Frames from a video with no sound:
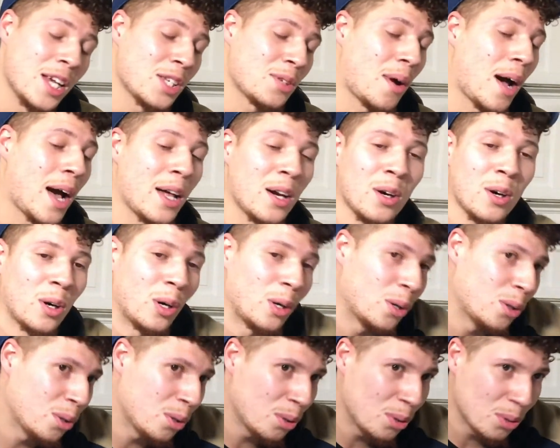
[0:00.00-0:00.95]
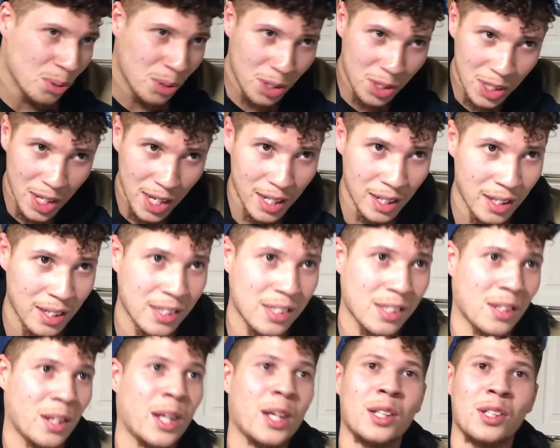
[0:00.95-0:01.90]
So I had a whole set list
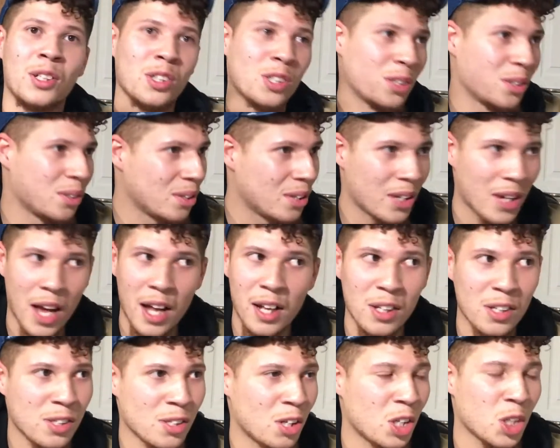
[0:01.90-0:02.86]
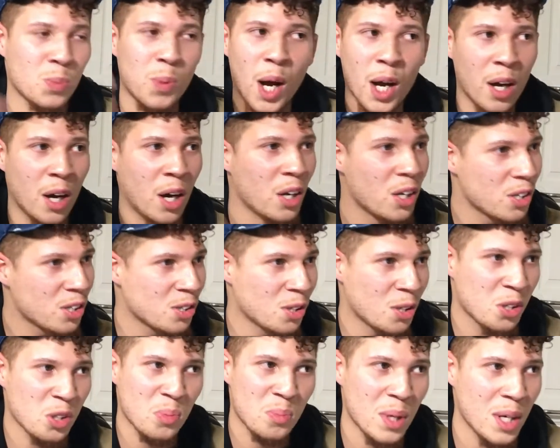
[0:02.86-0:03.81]
of like just hella songs, probably 100
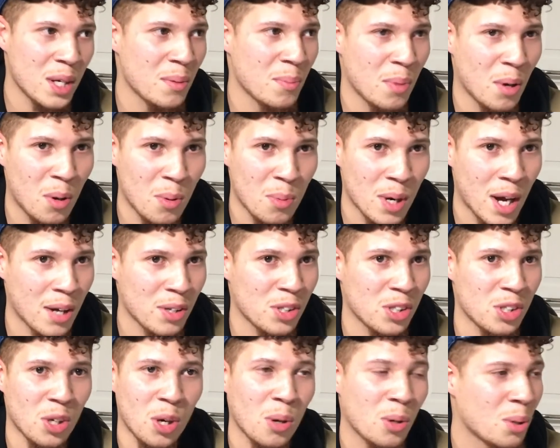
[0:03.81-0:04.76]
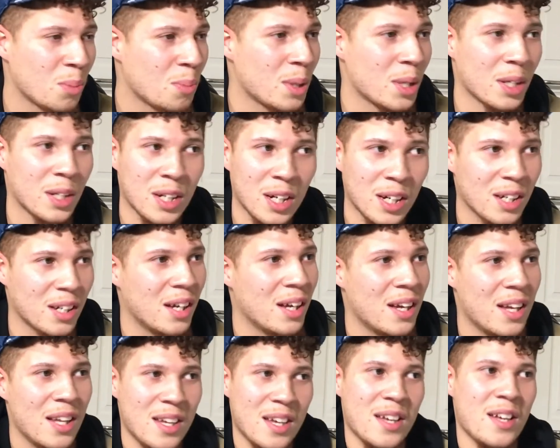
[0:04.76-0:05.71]
songs made, bro. But I was just holding them in the cut,
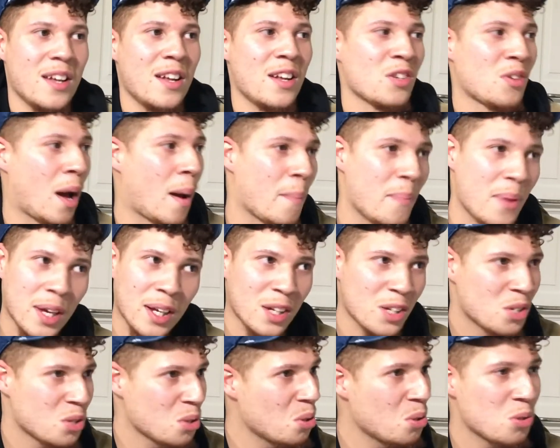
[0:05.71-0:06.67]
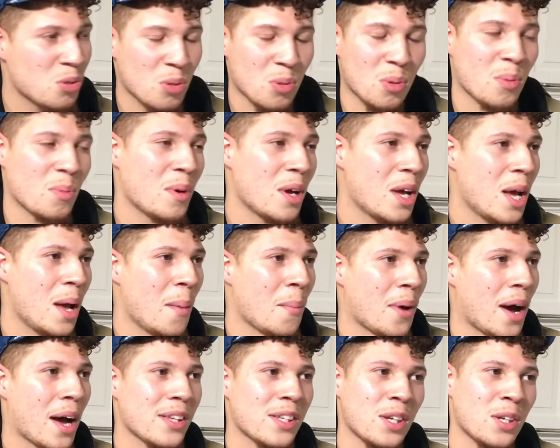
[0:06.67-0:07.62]
trying to pick and choose to them. Mm-hmm. But
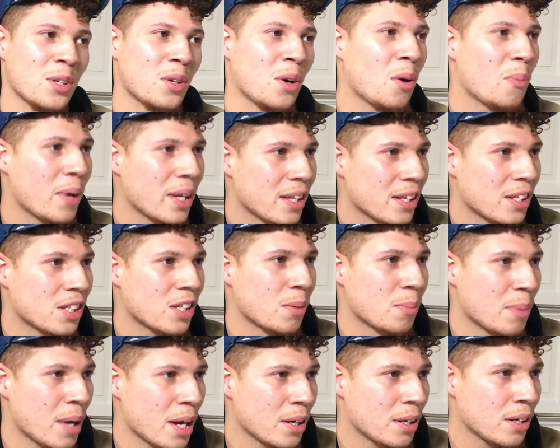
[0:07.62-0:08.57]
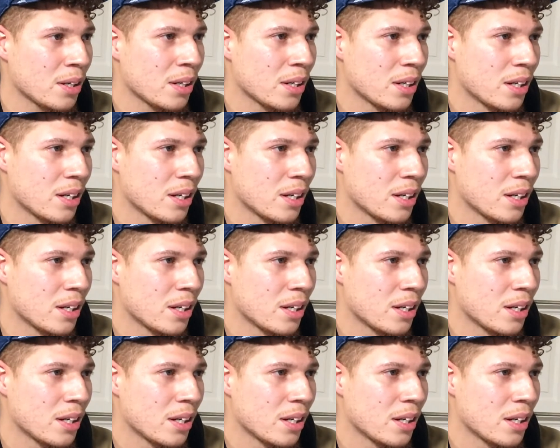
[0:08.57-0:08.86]
I was like, you know what, make this shit better.